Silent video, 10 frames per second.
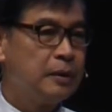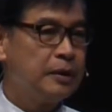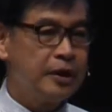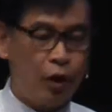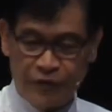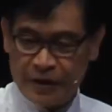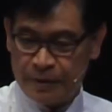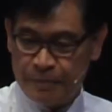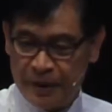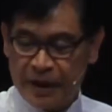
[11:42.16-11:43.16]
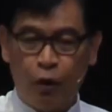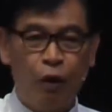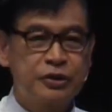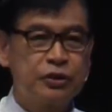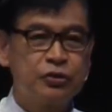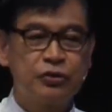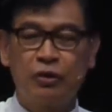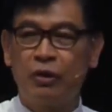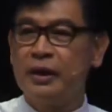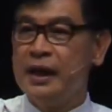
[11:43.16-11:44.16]
He built an altar to the
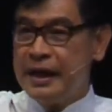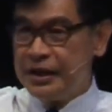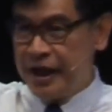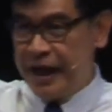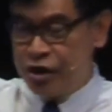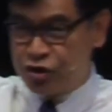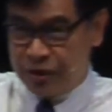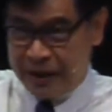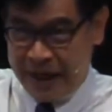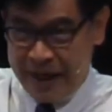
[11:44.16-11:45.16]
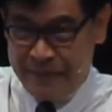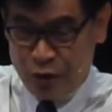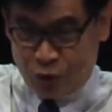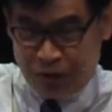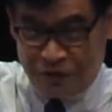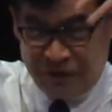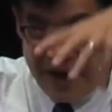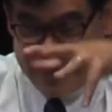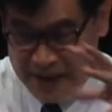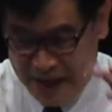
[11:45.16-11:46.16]
Lord. The angel came into the
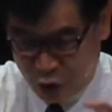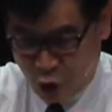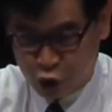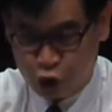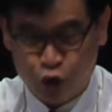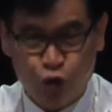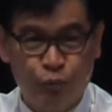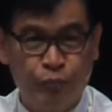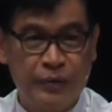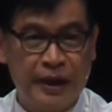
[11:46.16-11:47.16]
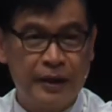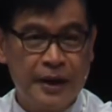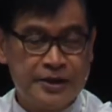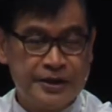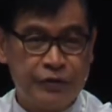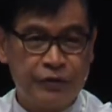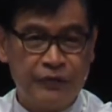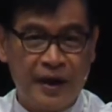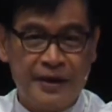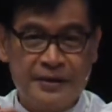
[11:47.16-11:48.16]
fire and consumed that
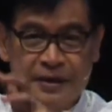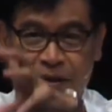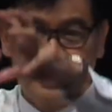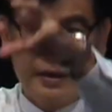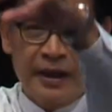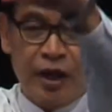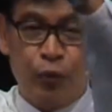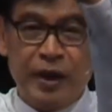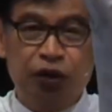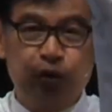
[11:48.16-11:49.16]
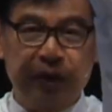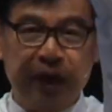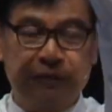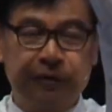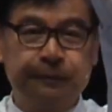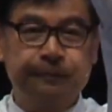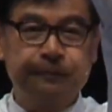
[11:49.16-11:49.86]
sacrifice and went into the heaven.